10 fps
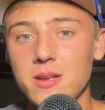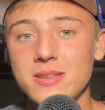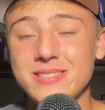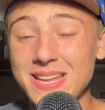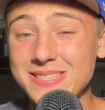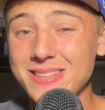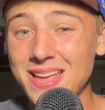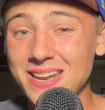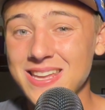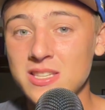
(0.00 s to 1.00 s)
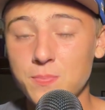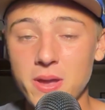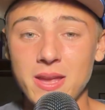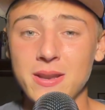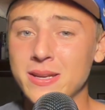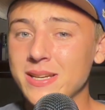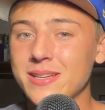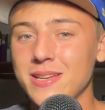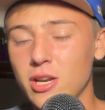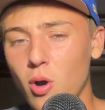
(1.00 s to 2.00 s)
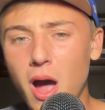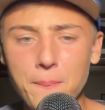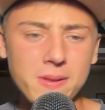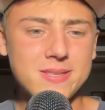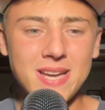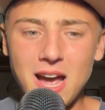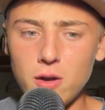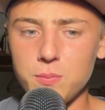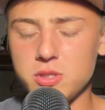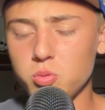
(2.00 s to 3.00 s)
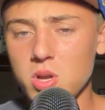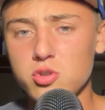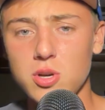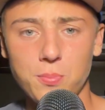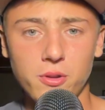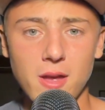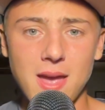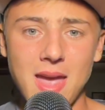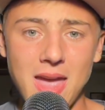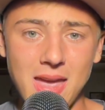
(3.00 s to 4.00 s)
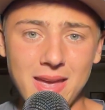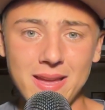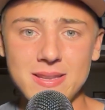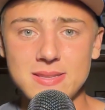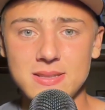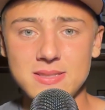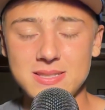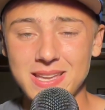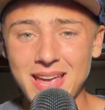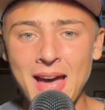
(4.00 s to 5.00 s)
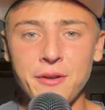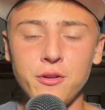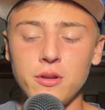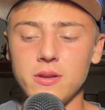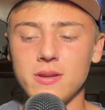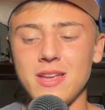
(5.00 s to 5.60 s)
Since then, he's been, you know, up and down between AAA and Seattle,